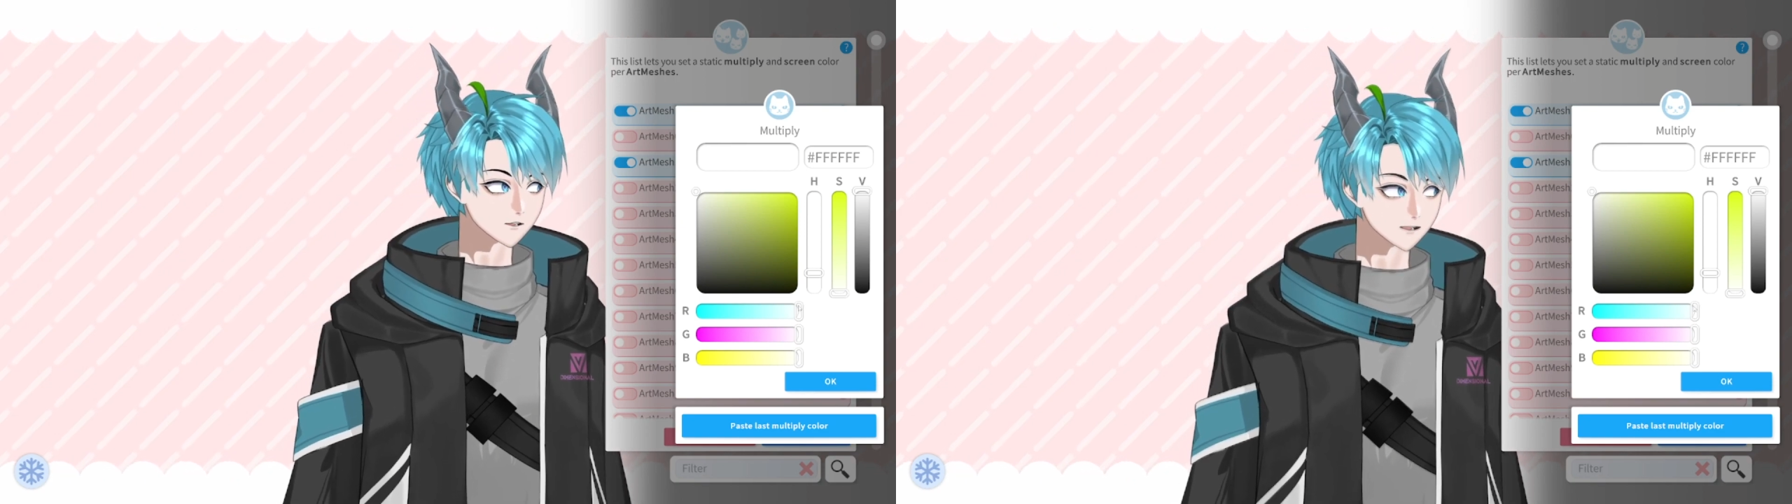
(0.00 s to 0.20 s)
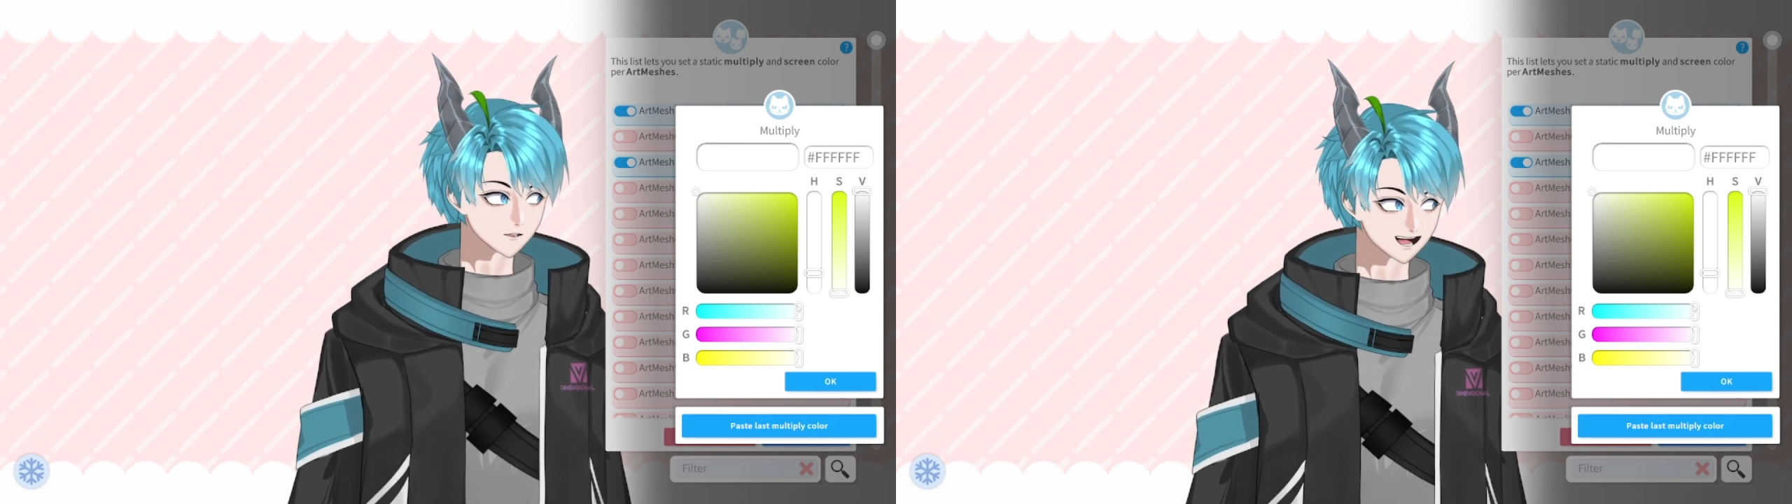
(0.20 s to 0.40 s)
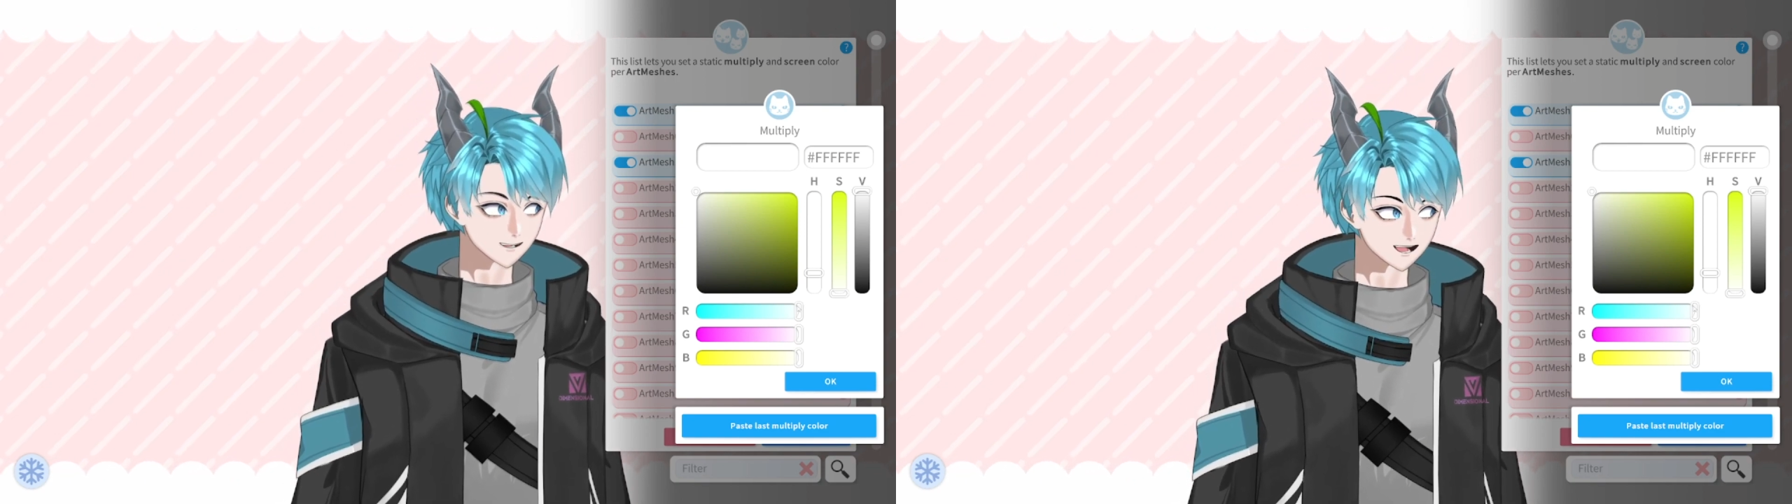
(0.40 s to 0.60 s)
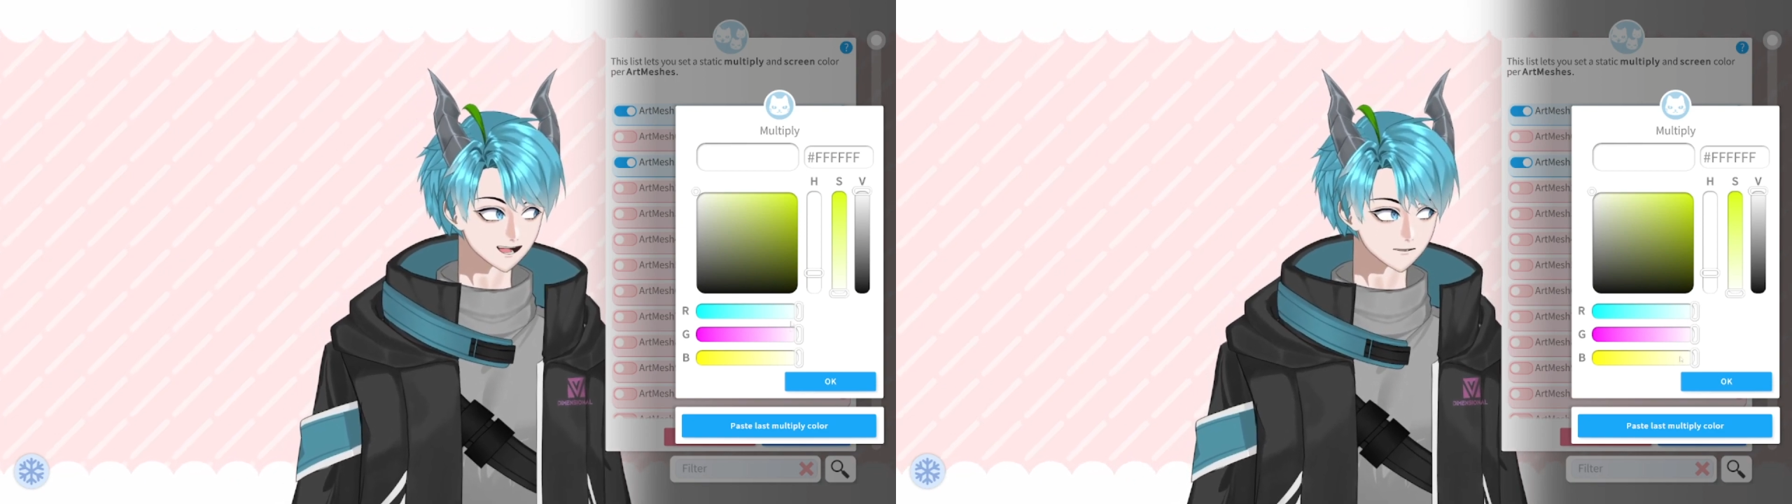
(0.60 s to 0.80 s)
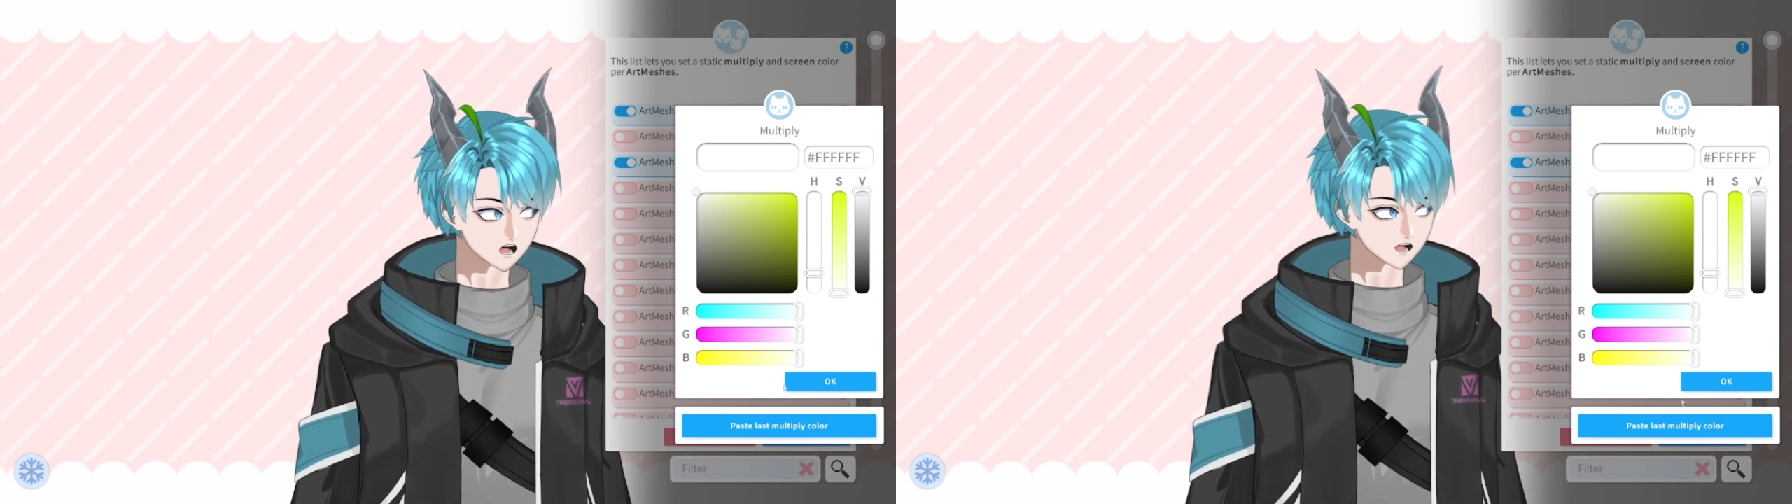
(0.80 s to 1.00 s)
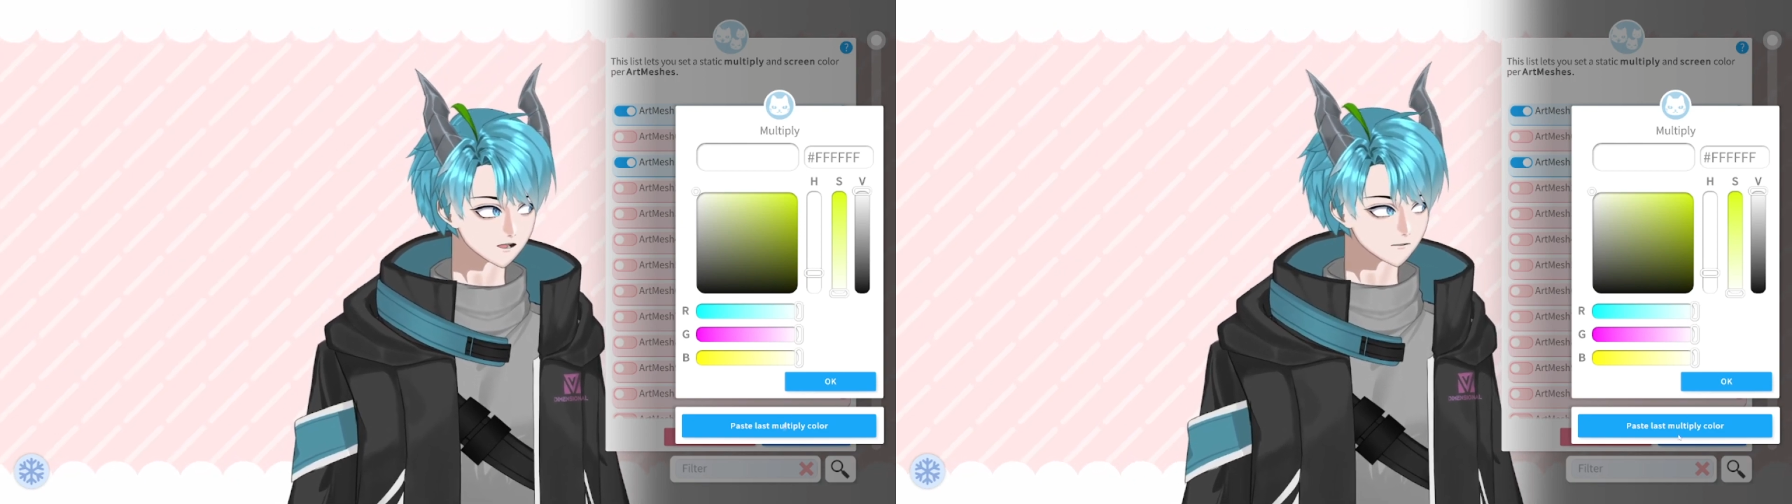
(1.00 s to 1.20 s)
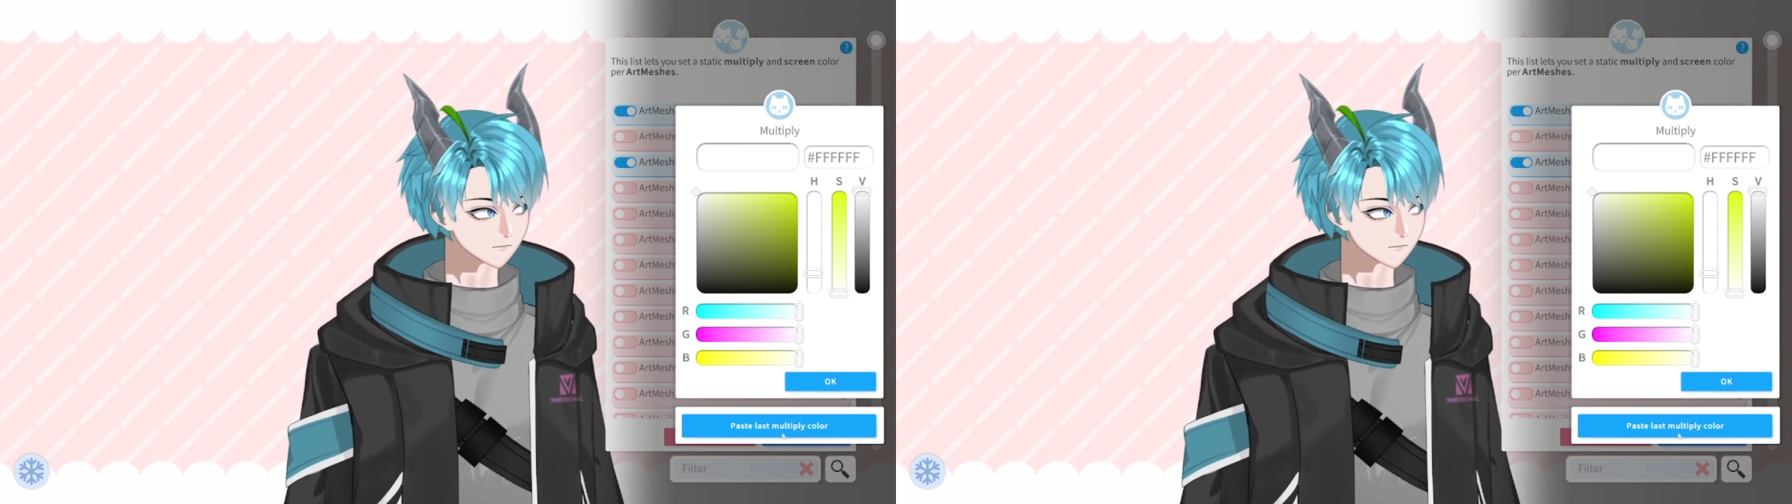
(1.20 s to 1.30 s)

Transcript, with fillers: the exact same color,